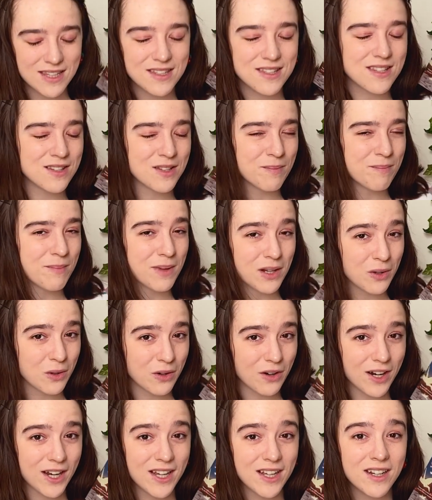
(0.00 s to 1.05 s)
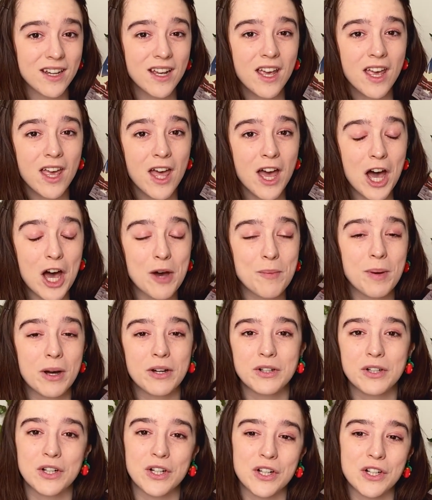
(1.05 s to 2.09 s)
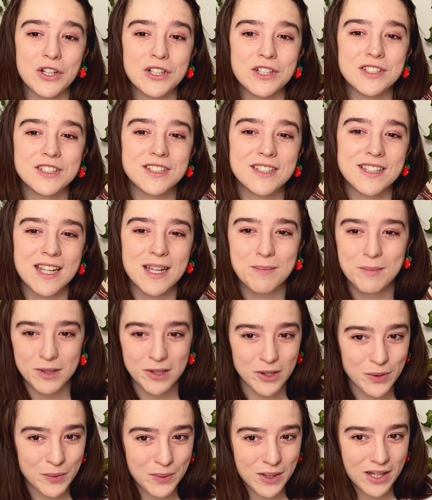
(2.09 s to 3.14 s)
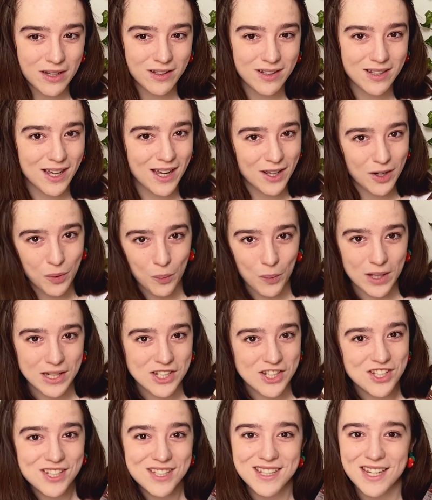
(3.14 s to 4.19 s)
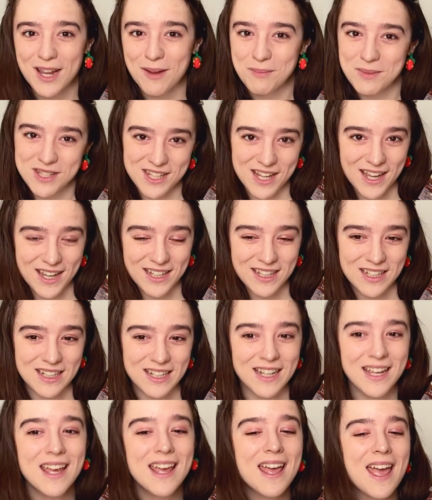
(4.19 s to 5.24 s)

This is a middle grade about a girl named Luna and a witch named Zan